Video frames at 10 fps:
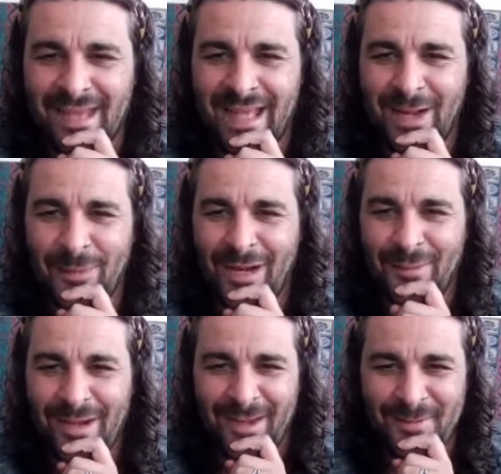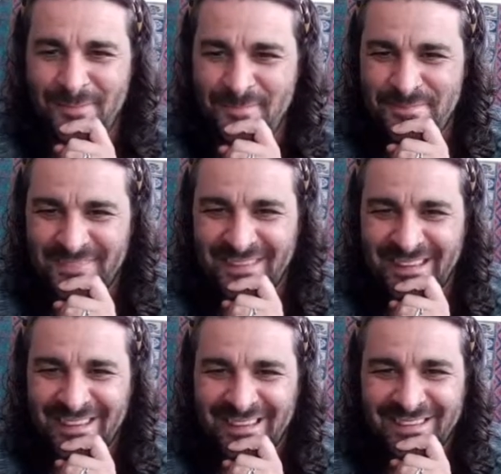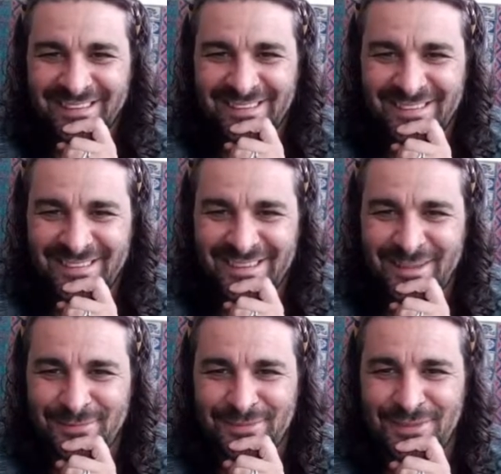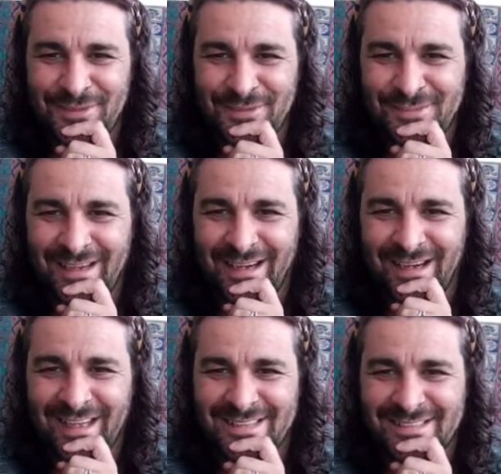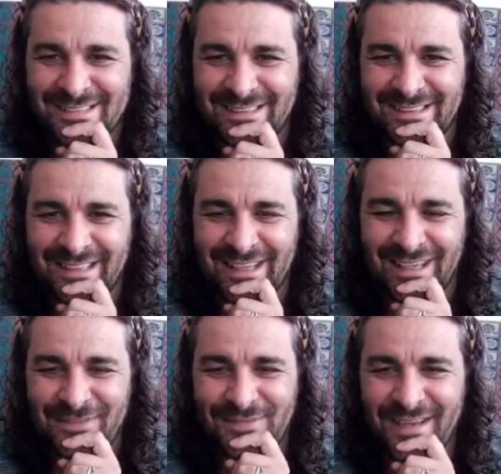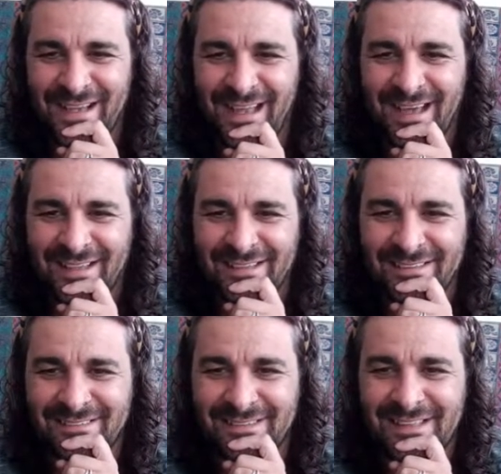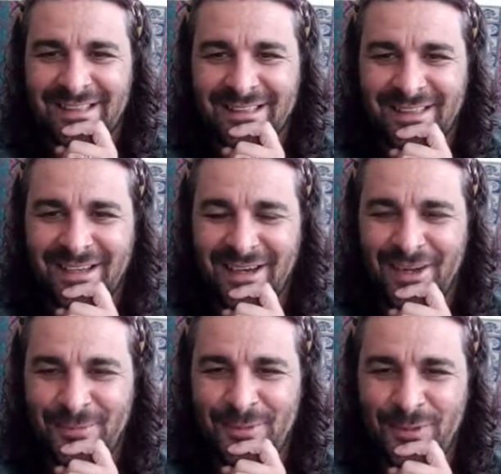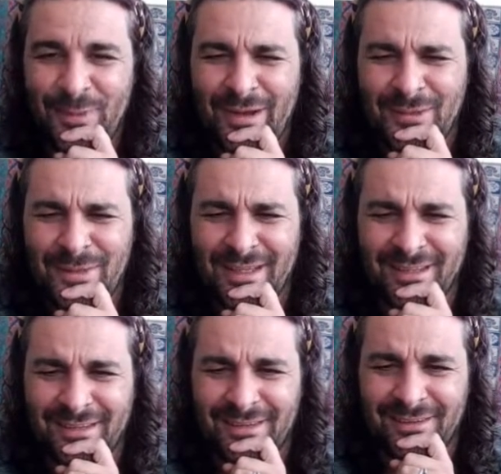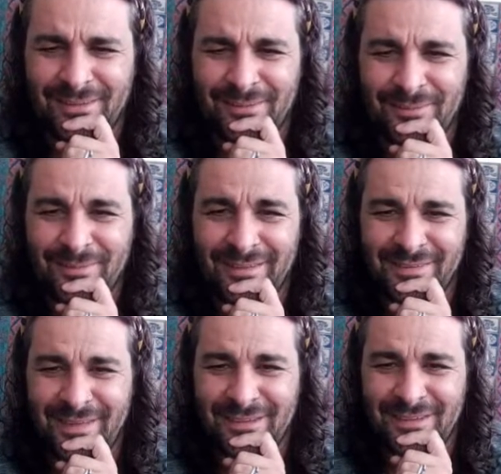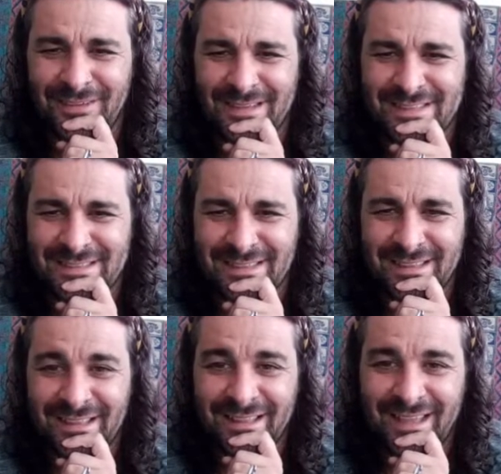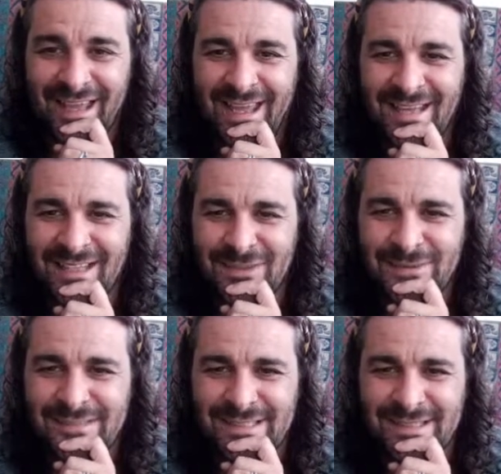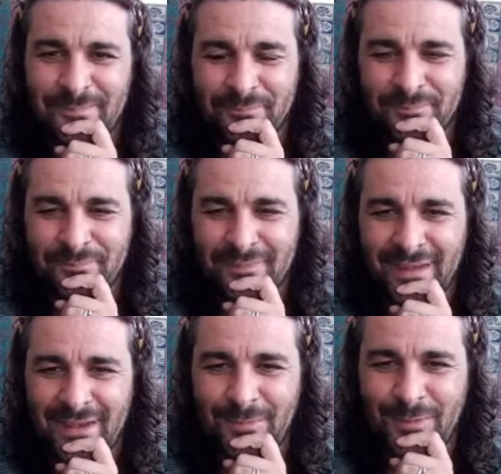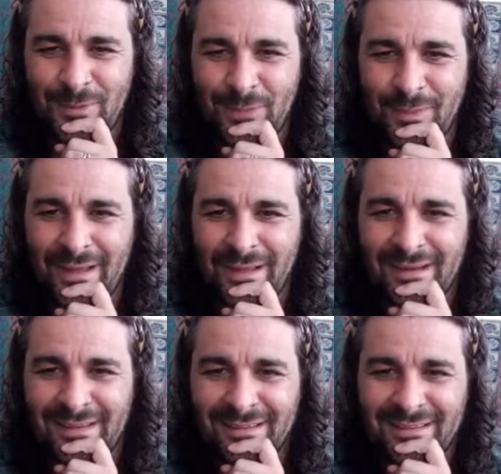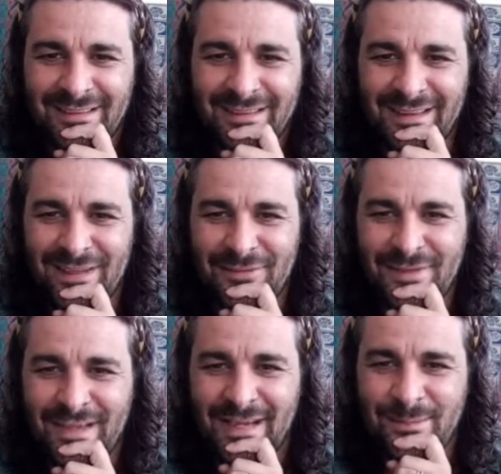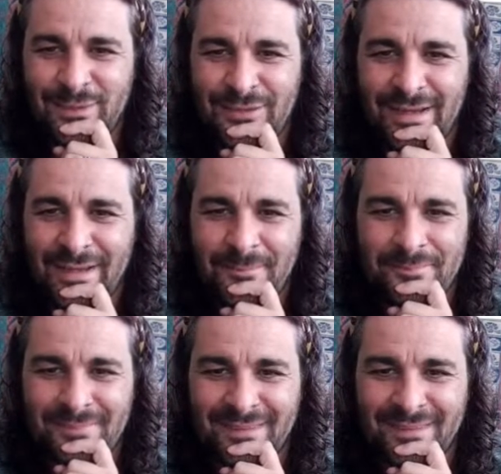Hello, hello, hello. Good afternoon, Leslie. Evening, Anna. I hope you're well. Thank you. Thank you, Leslie. Hey, Lucy. I hope you're well. Evening, Anne Marie.